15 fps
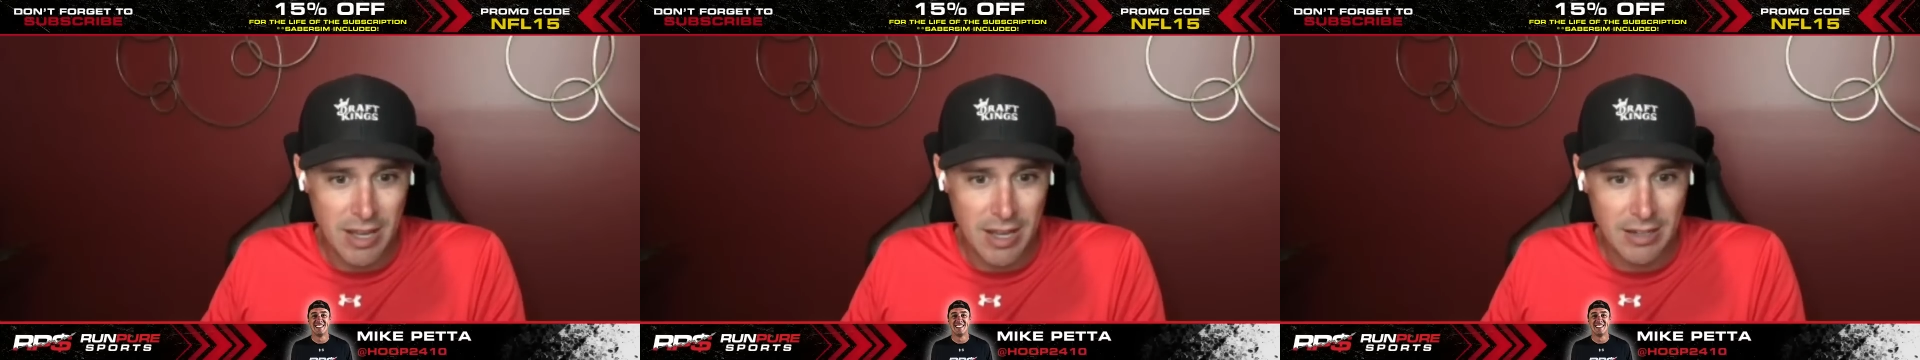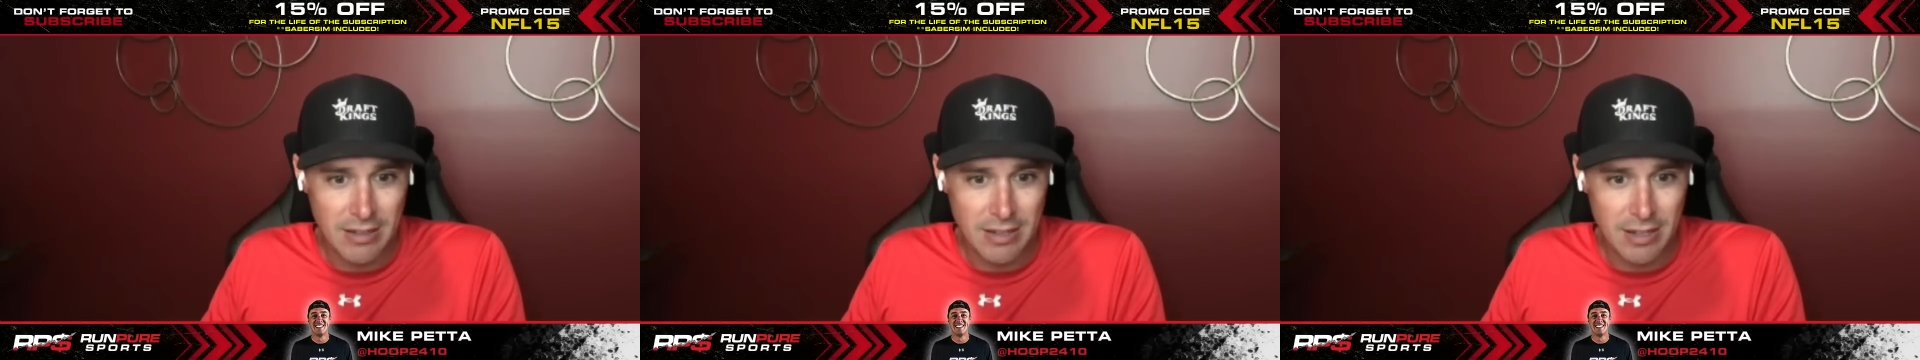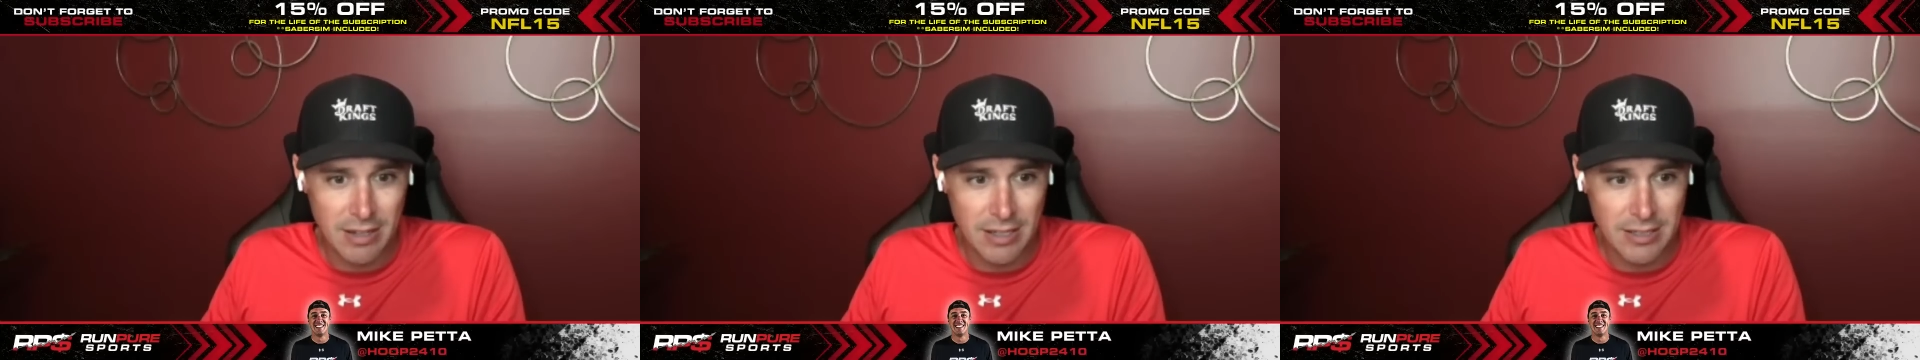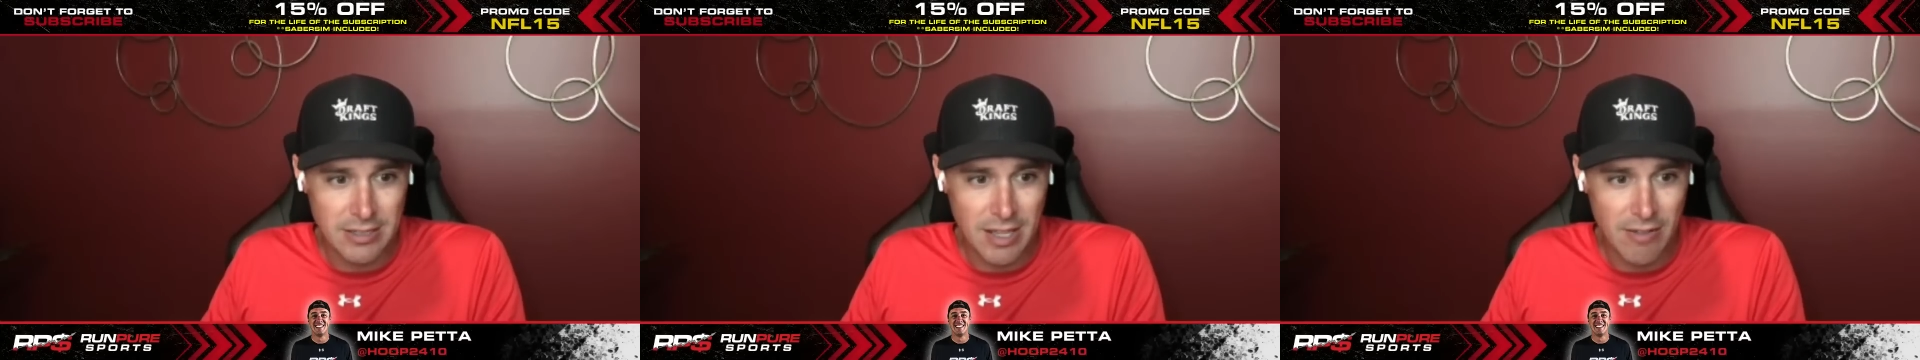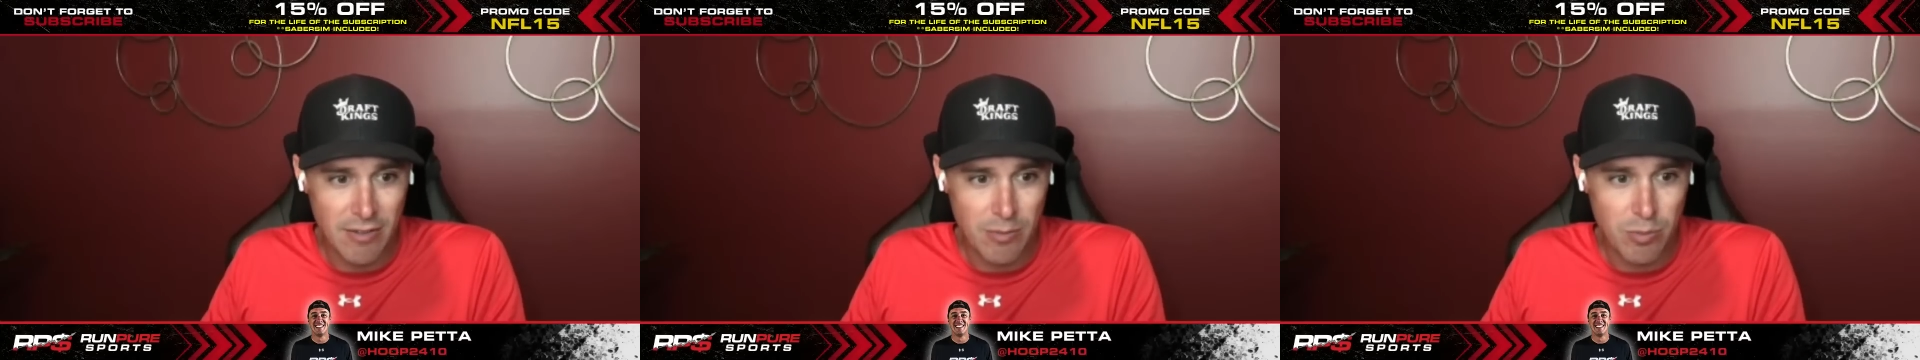at
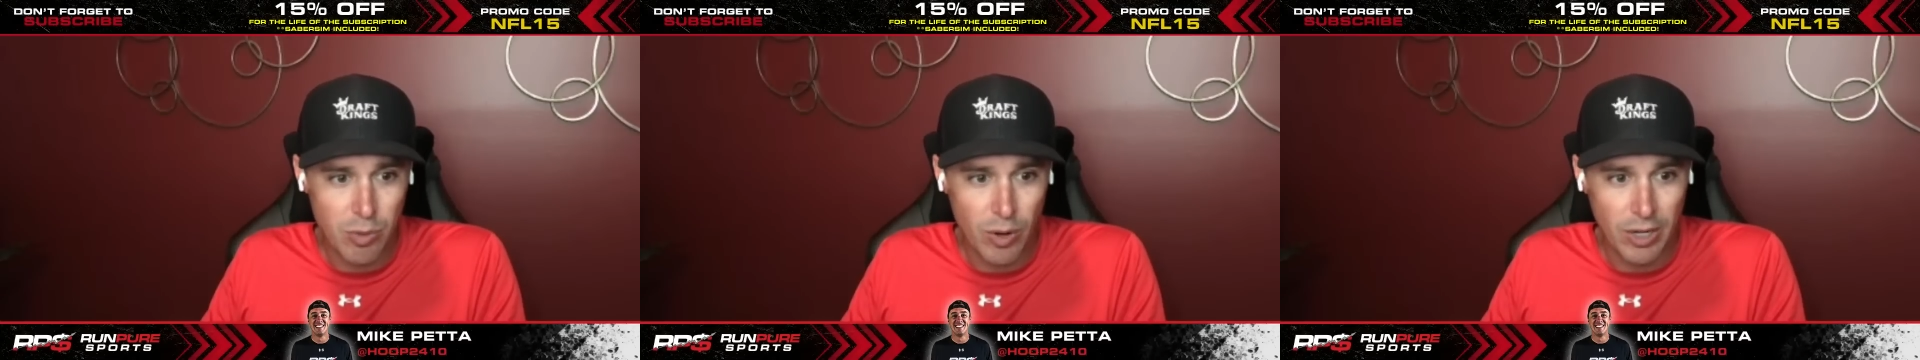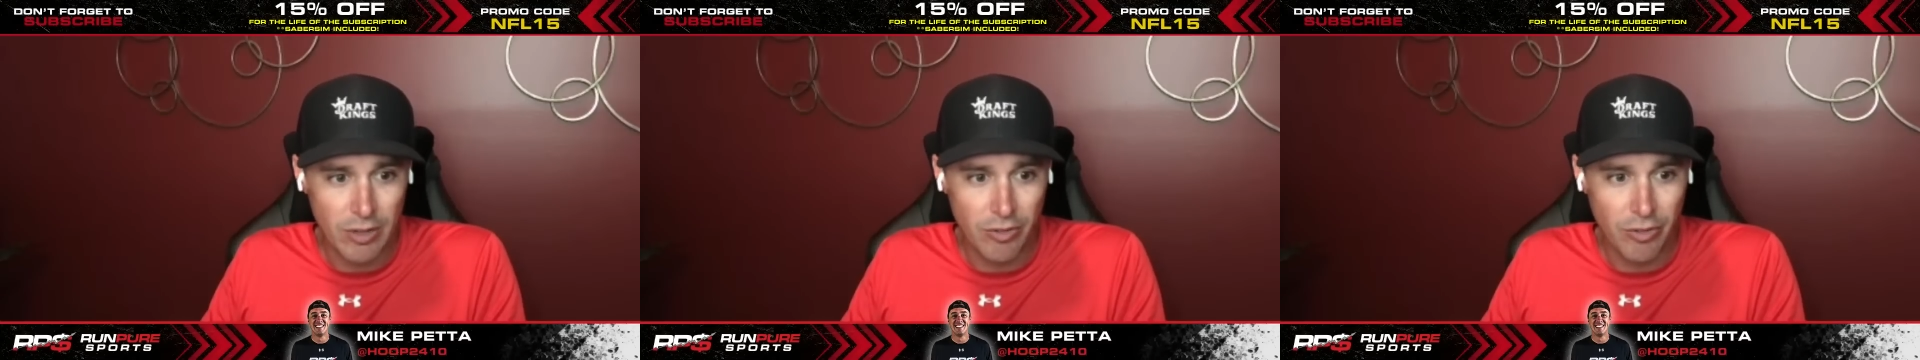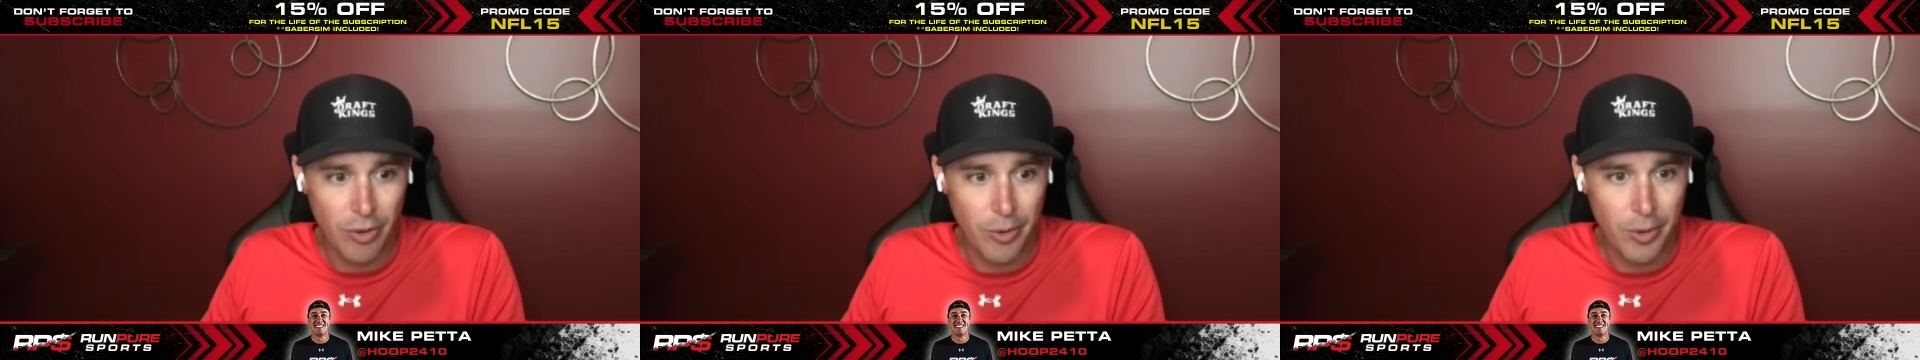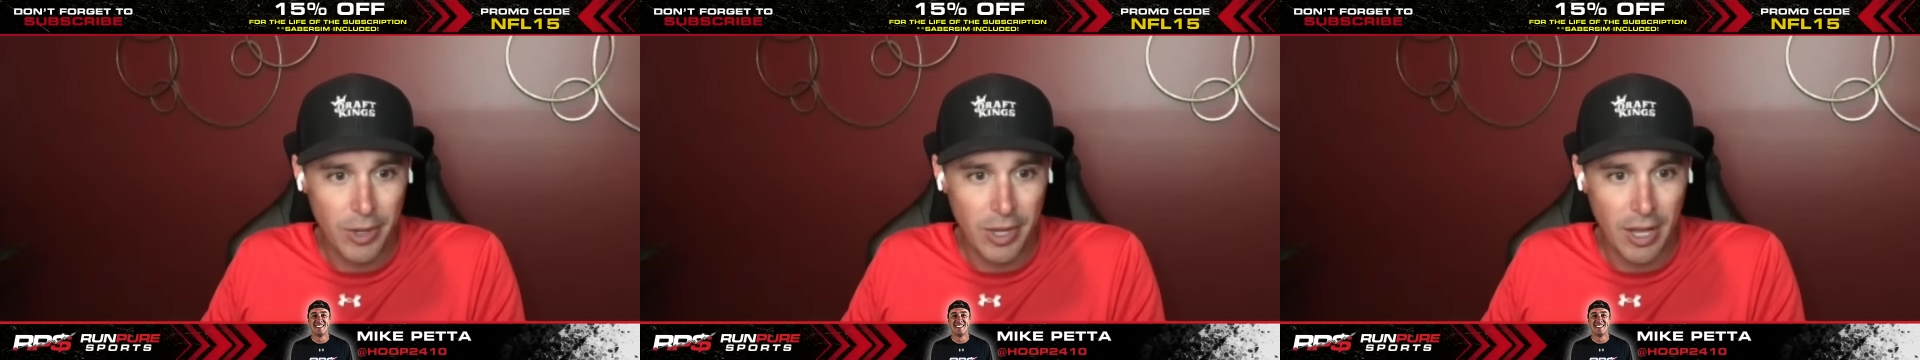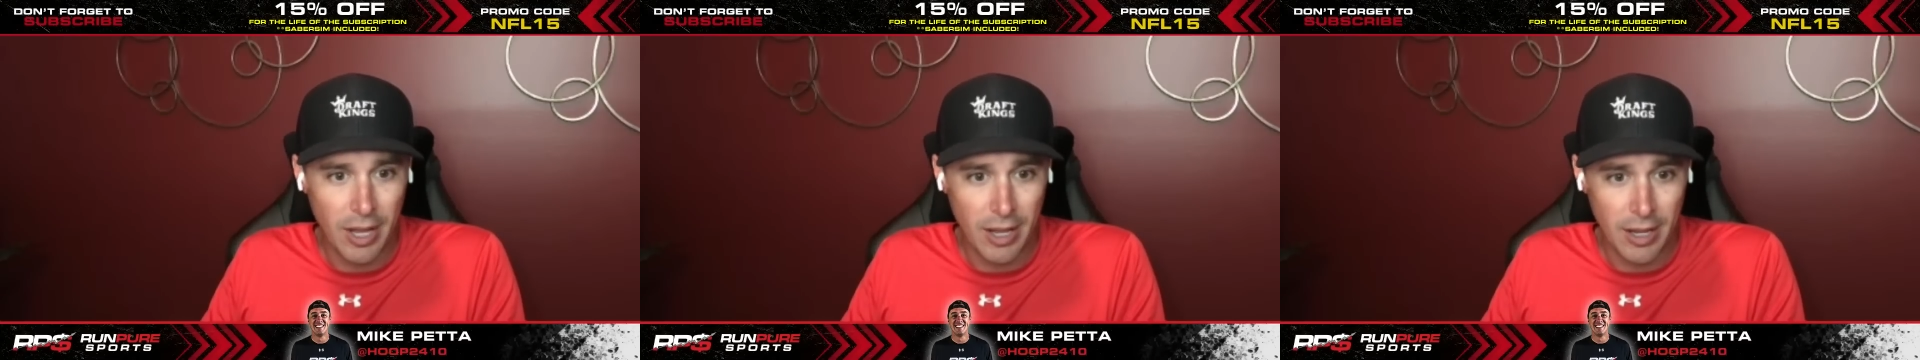
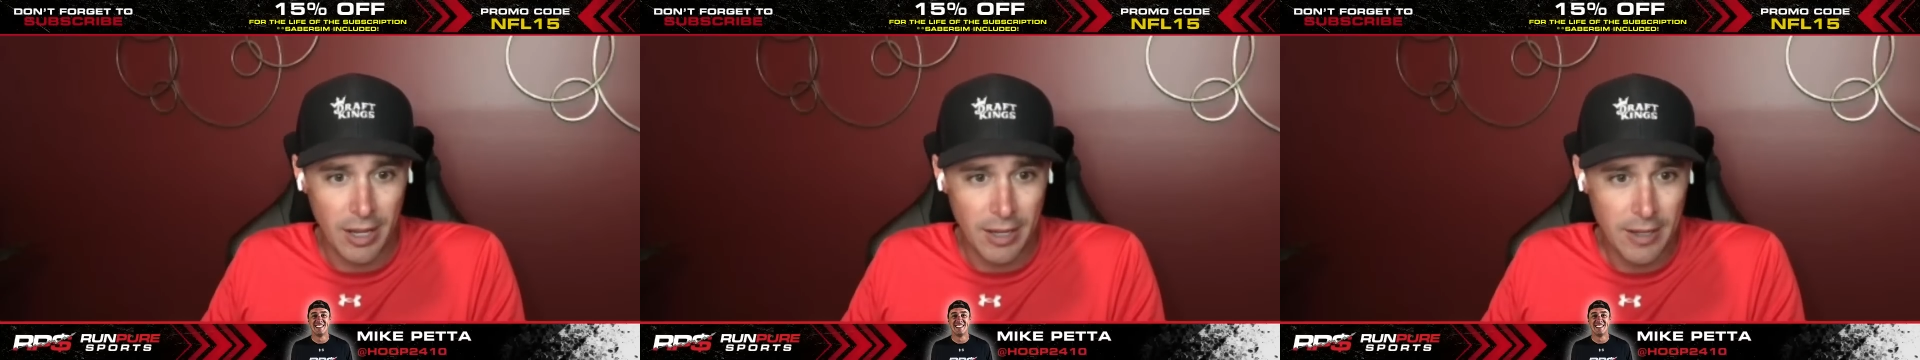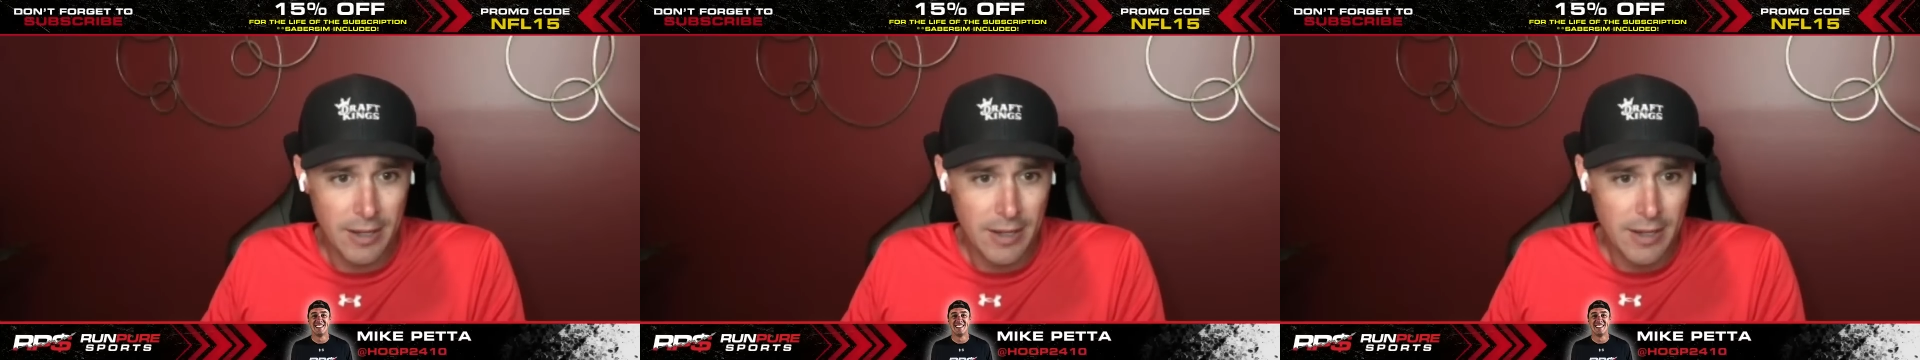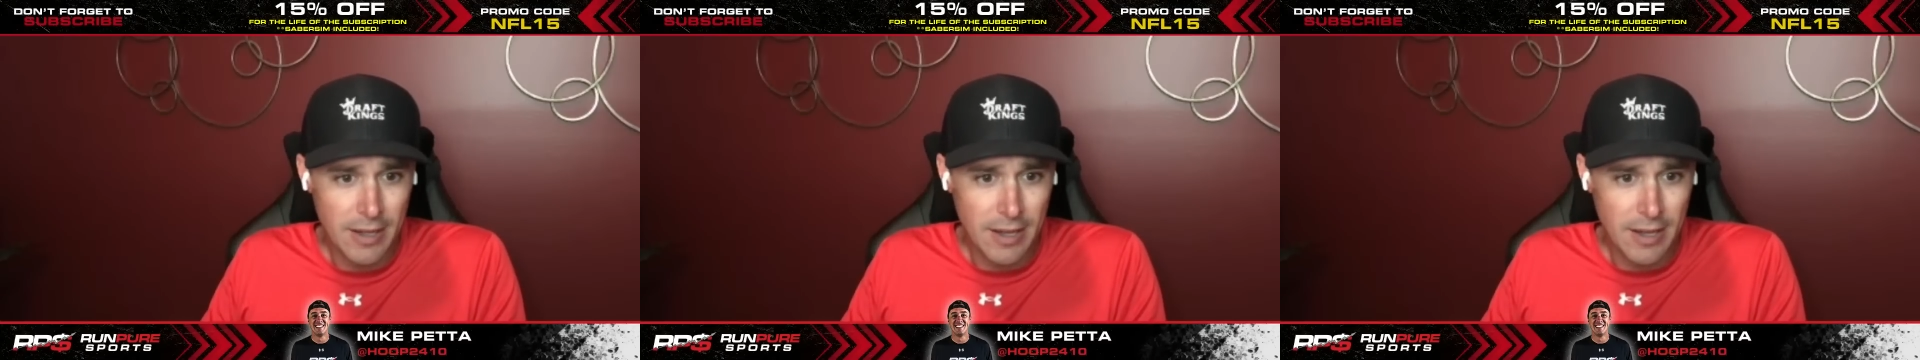7.2K.